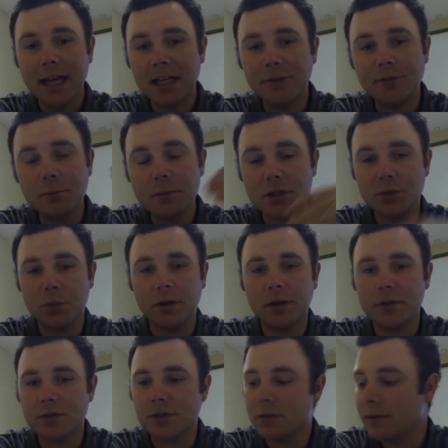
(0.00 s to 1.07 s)
and if you miss one of
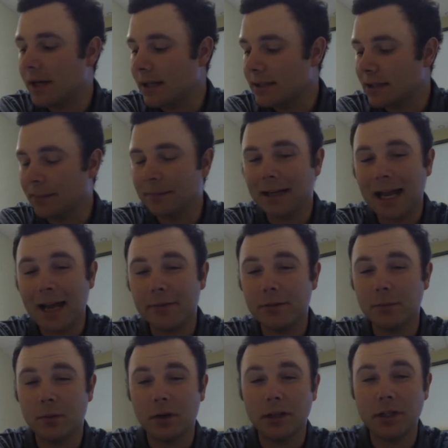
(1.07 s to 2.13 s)
those due dates, I'm going to have
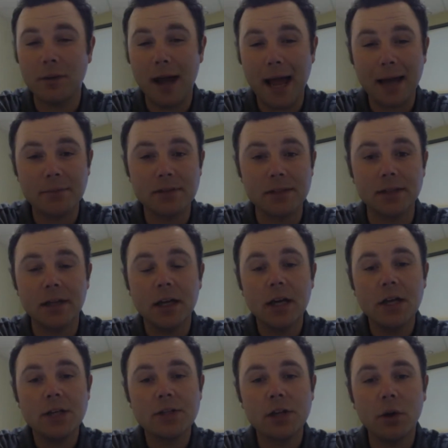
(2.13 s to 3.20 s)
to mark you absent.
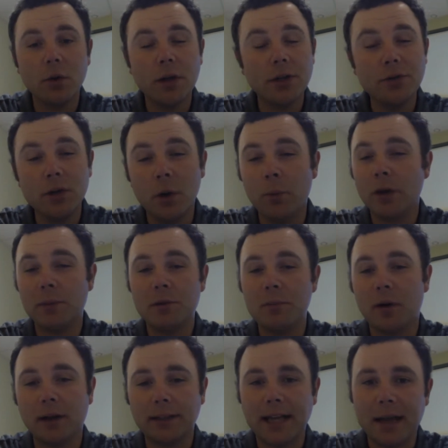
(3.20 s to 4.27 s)
So, and you don't want to be
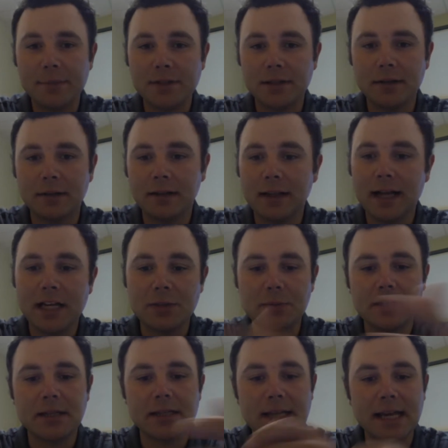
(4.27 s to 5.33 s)
marked absent in the class
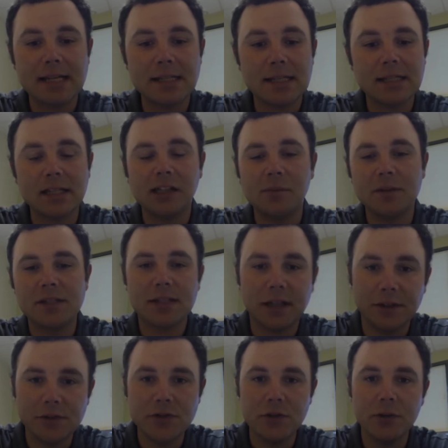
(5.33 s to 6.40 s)
because, as the syllabus
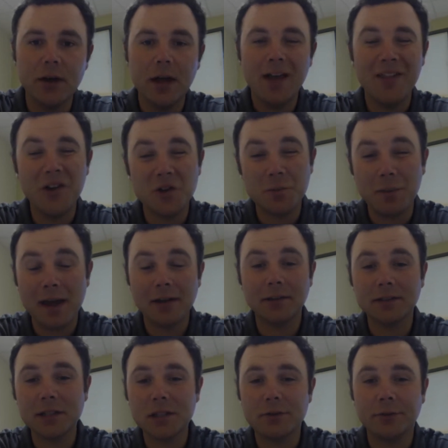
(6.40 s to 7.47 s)
tells you, there's
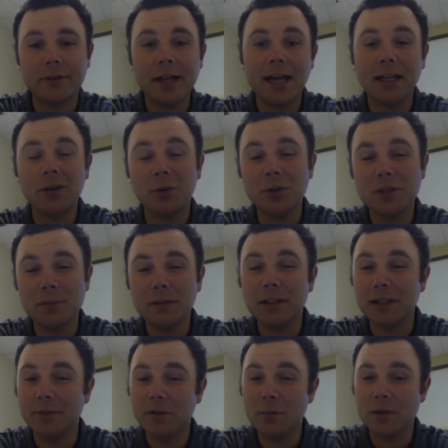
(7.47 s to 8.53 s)
penalties for that, and
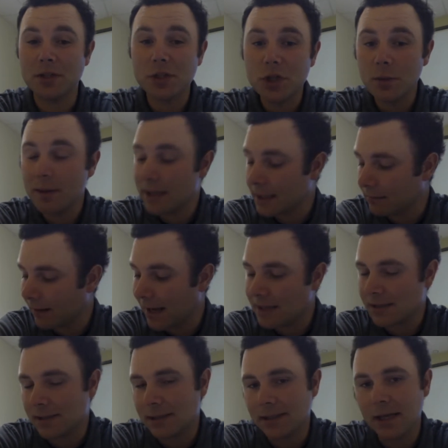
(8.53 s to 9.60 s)
ultimately if you miss too many
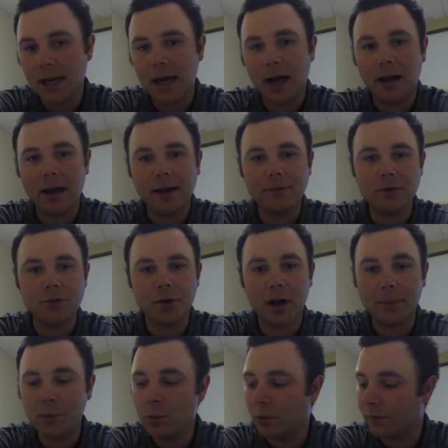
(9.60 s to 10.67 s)
classes, I'll have to
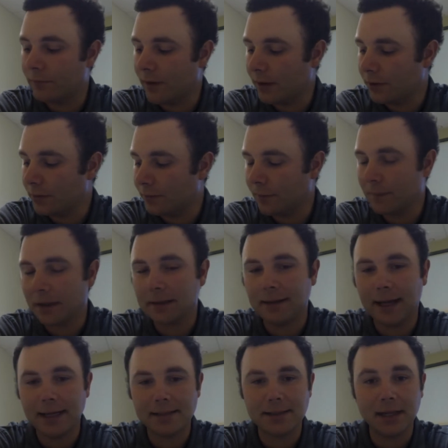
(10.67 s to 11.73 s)
drop you or fail you from the
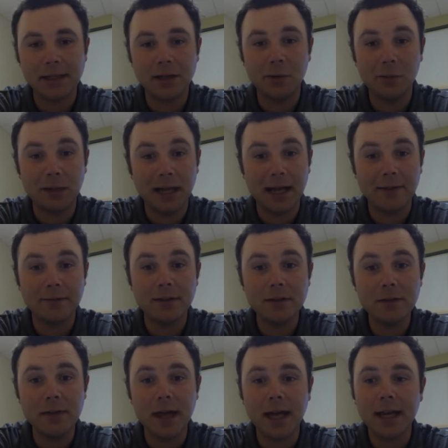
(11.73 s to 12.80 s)
class, and I don't want to have to
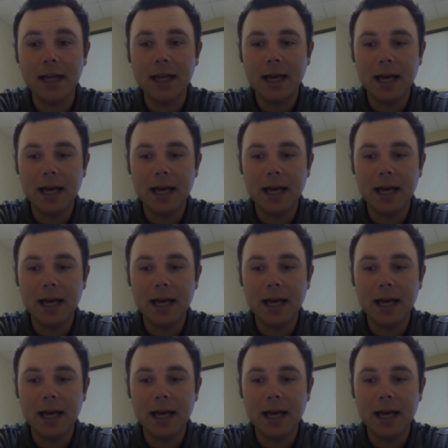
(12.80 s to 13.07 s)
do that.